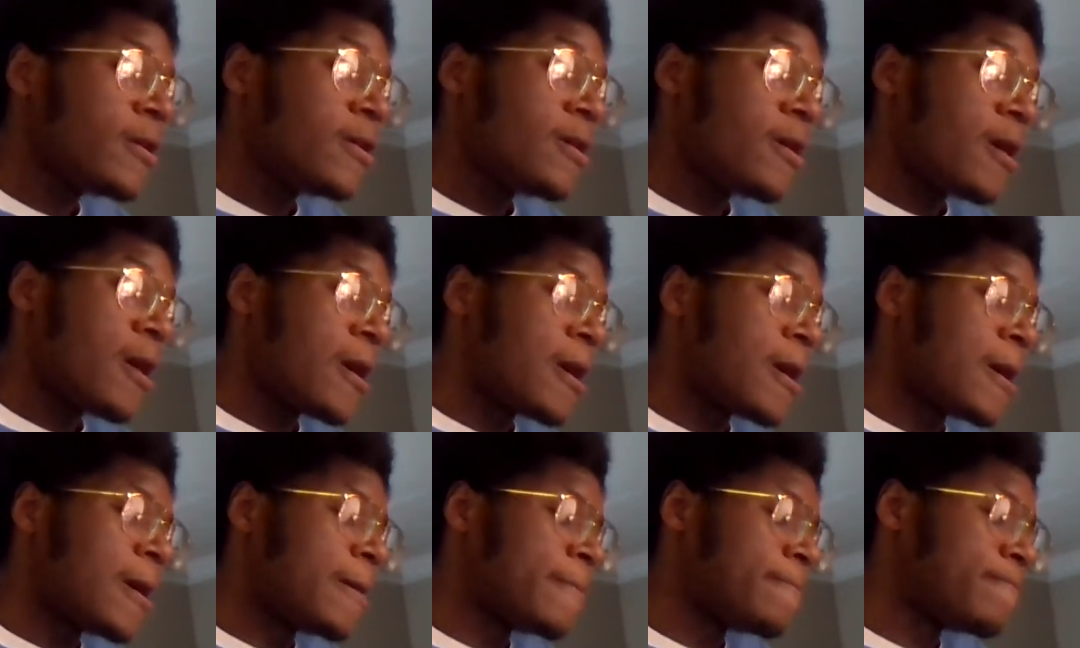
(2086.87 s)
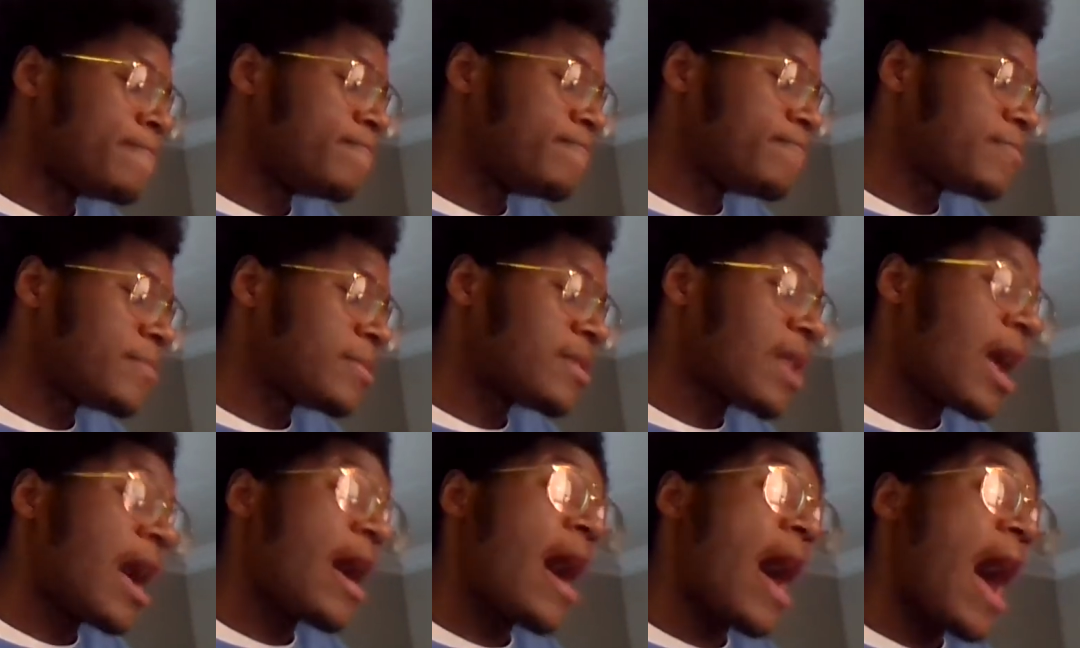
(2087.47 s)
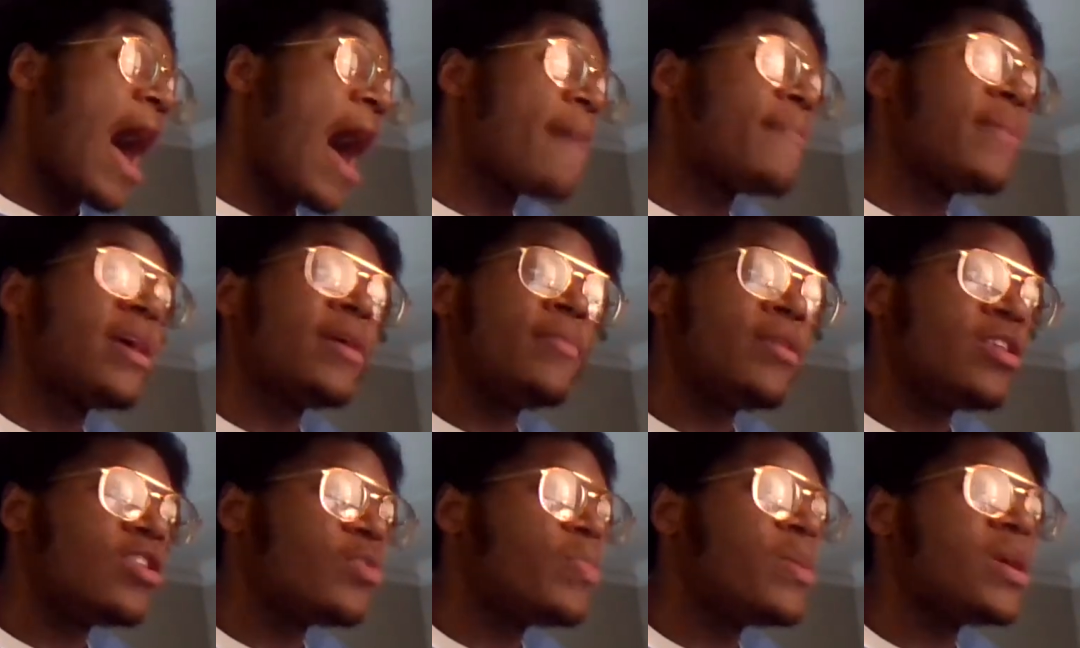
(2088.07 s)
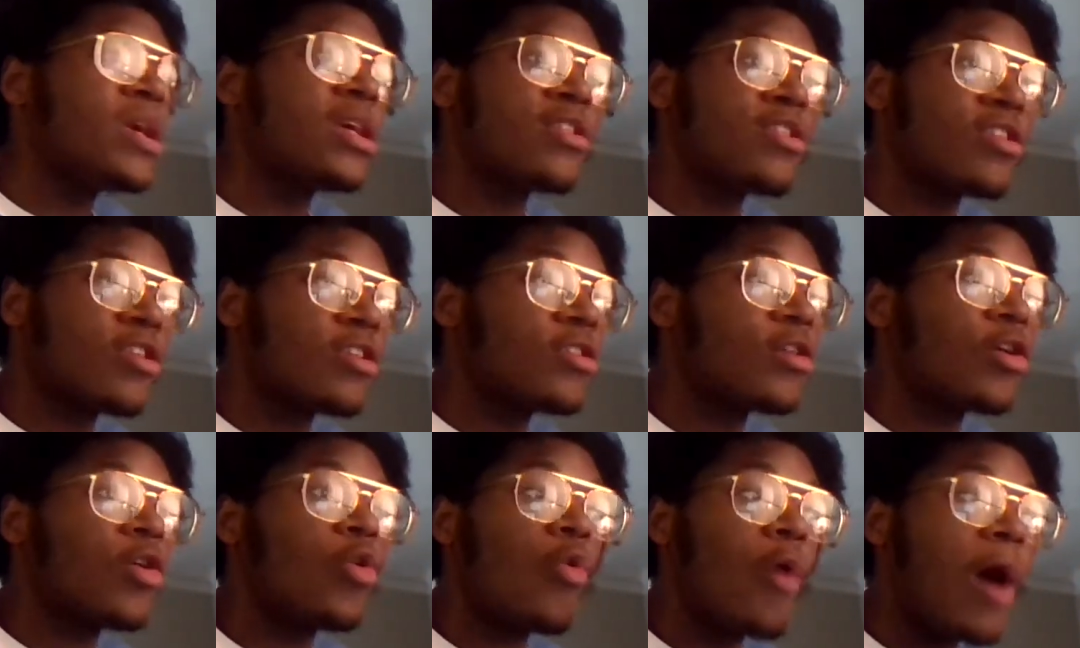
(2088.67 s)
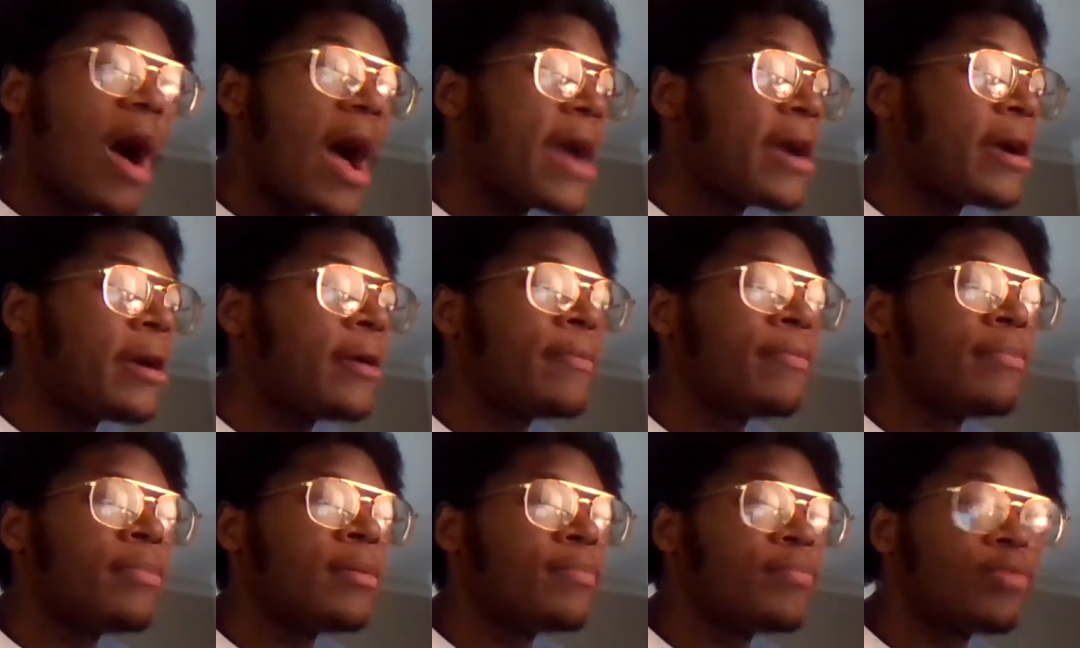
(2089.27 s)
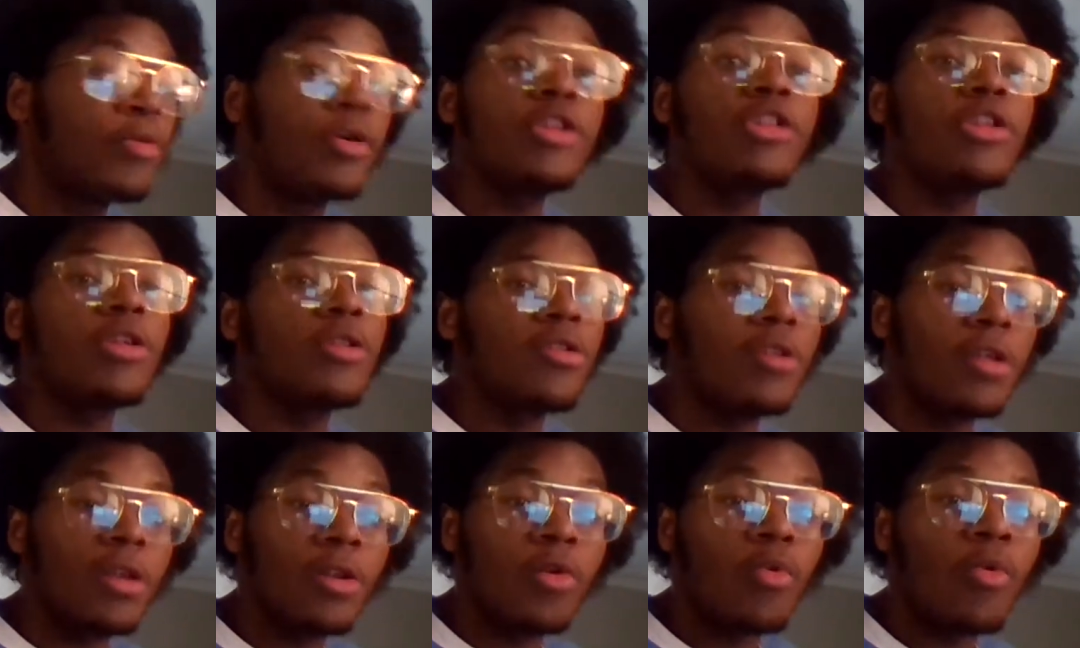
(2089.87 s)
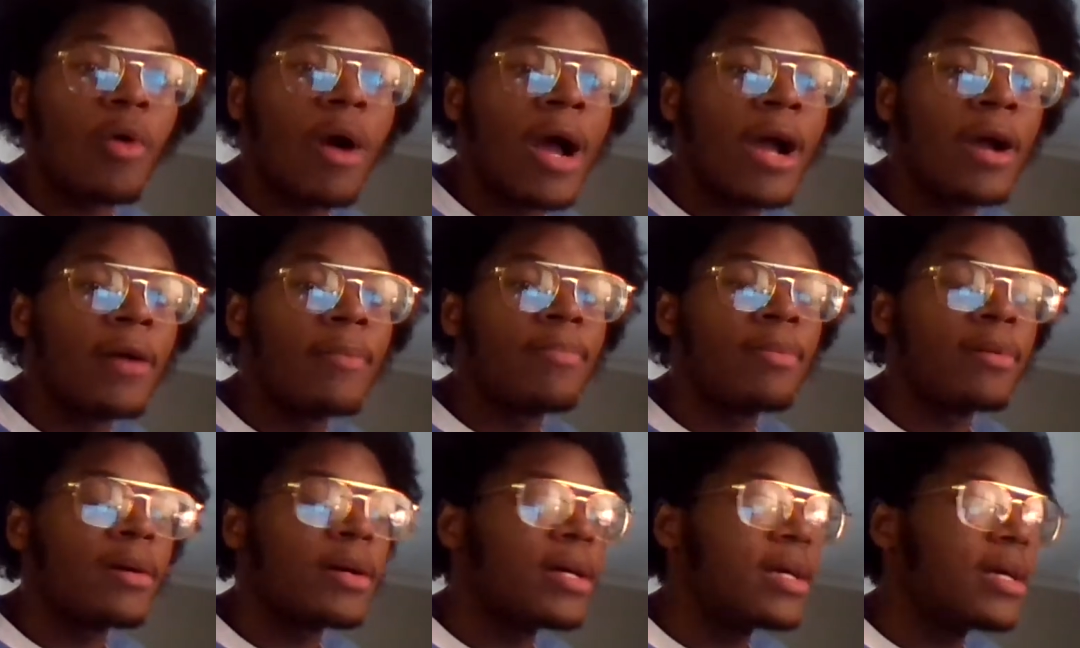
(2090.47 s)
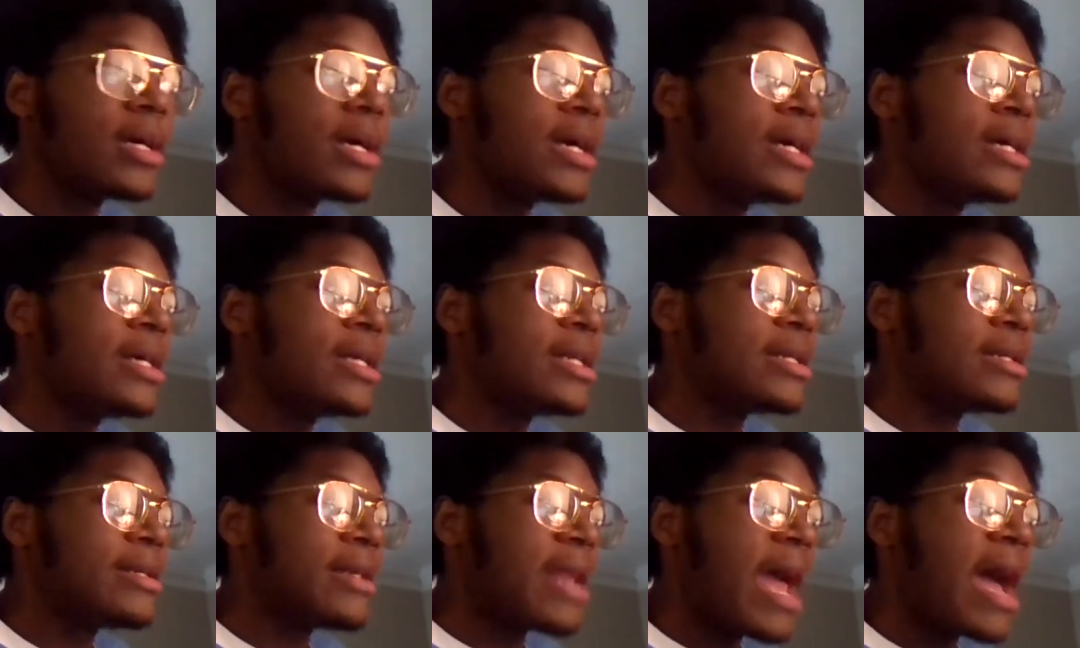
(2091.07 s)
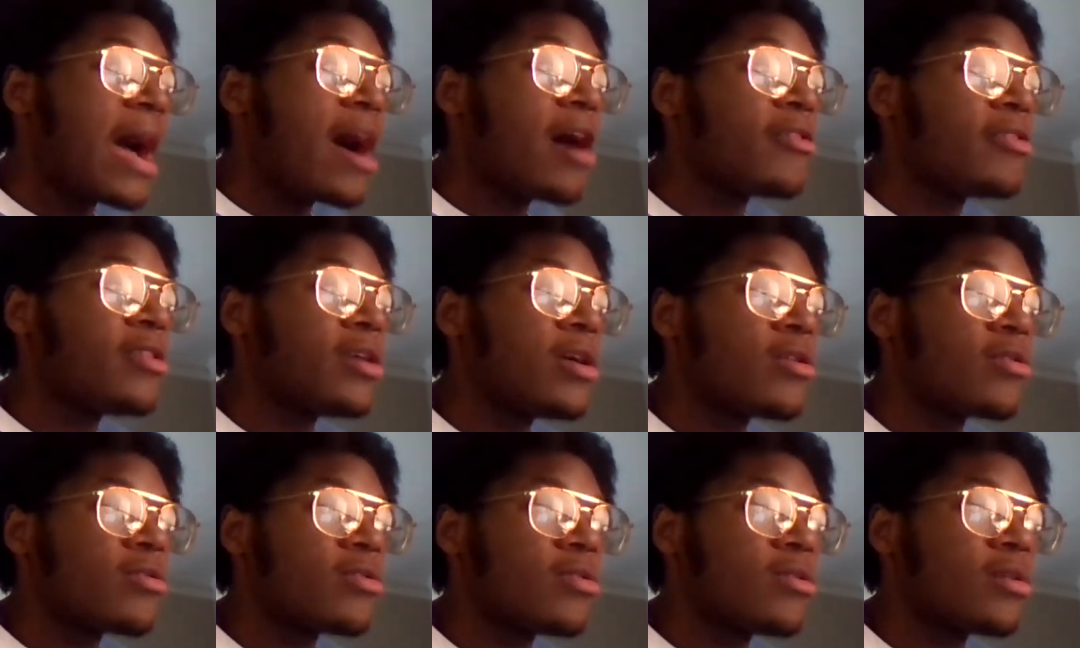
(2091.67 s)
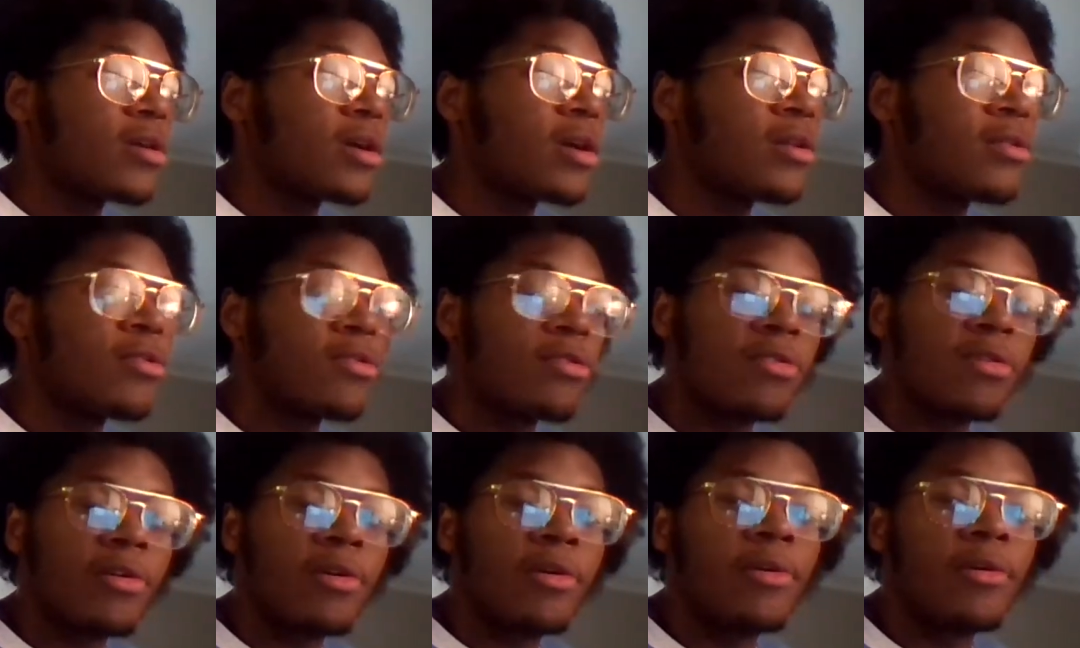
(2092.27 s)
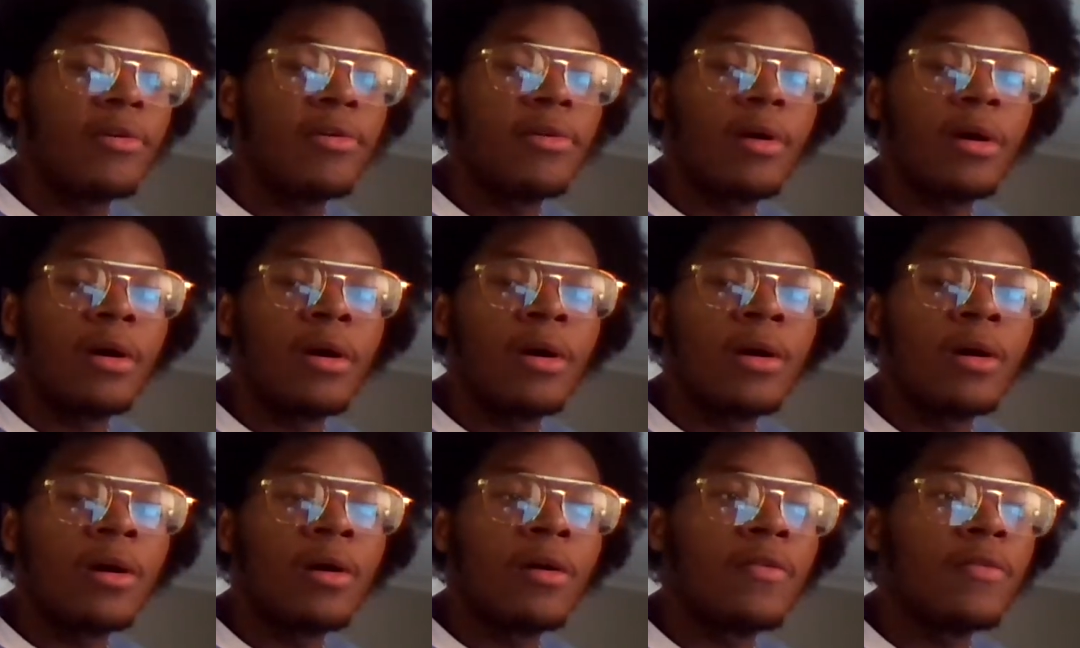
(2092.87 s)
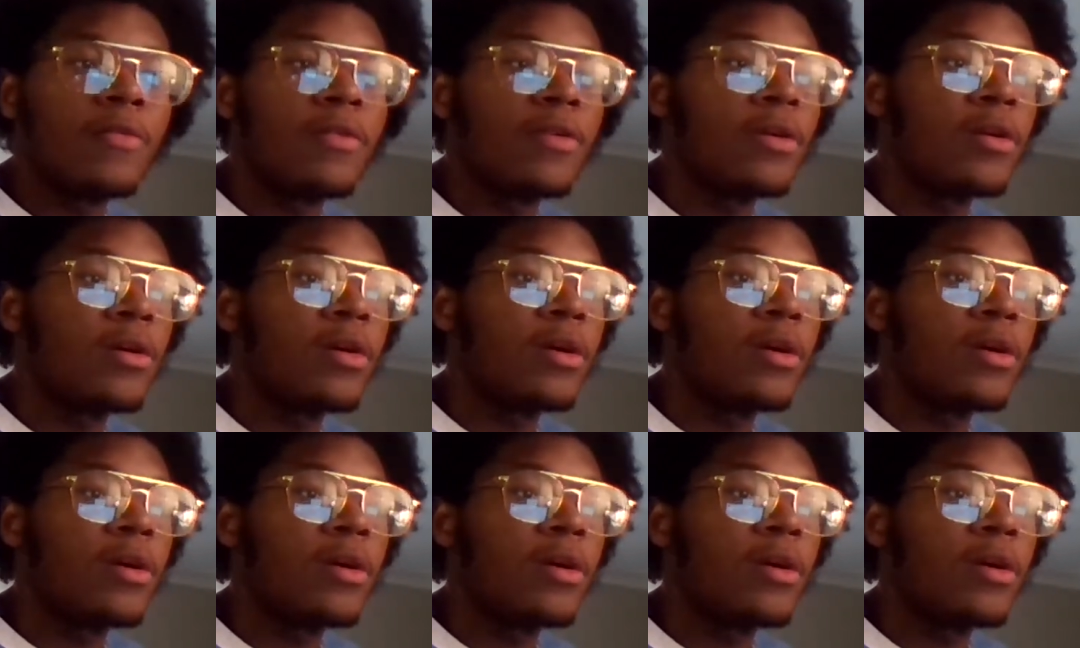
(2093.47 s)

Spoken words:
I may be speaking to the choir, but preaching to the choir, but now there's the concern of,